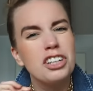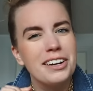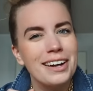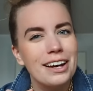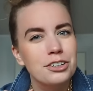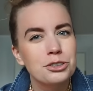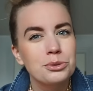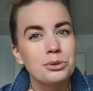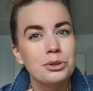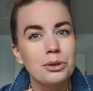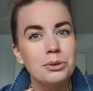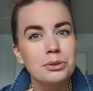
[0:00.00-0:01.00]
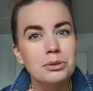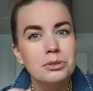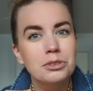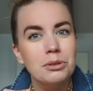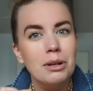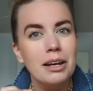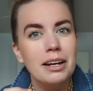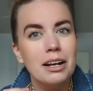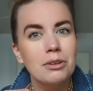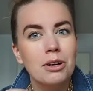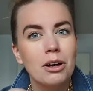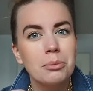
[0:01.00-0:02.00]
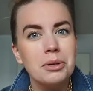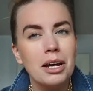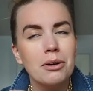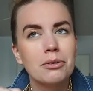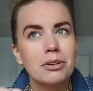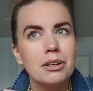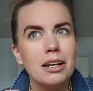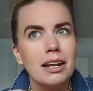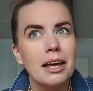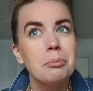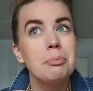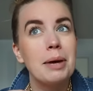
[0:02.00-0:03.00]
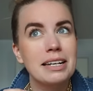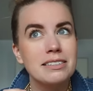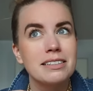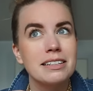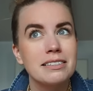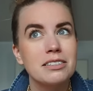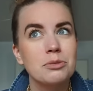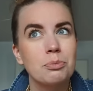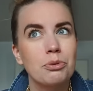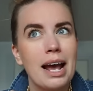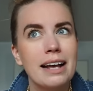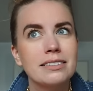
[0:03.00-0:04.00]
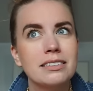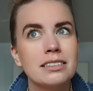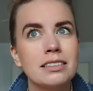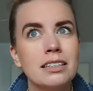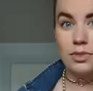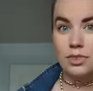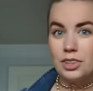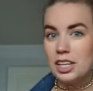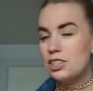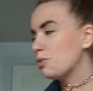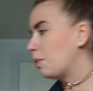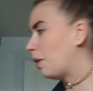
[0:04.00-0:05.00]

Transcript: not actual gold, so like I'll calm down. At best this is brass. This